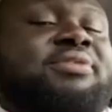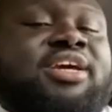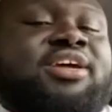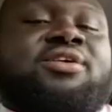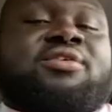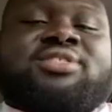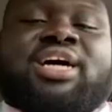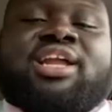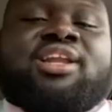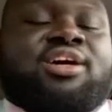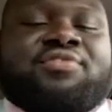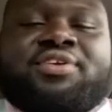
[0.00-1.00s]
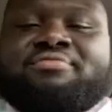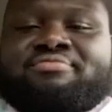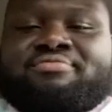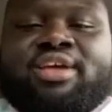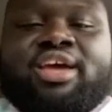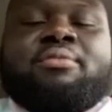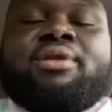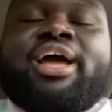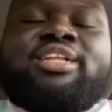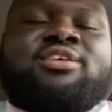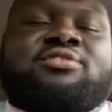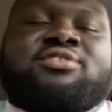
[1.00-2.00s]
potatoes. I love it. And I'm
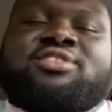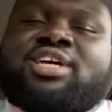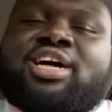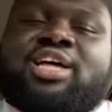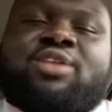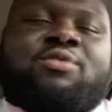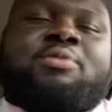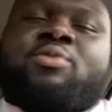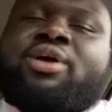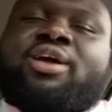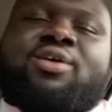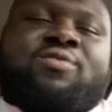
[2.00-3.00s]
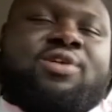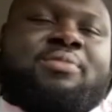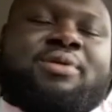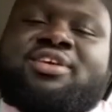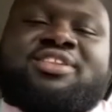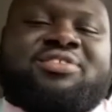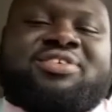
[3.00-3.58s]
lactose intolerant, but we ain't gonna worry about that.